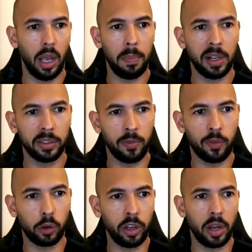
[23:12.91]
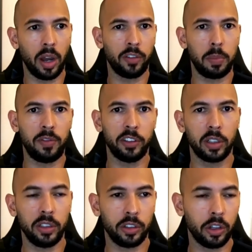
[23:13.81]
And because I'm fortunate enough to be
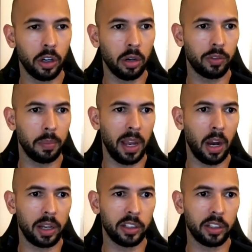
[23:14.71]
fiscally secure, from there I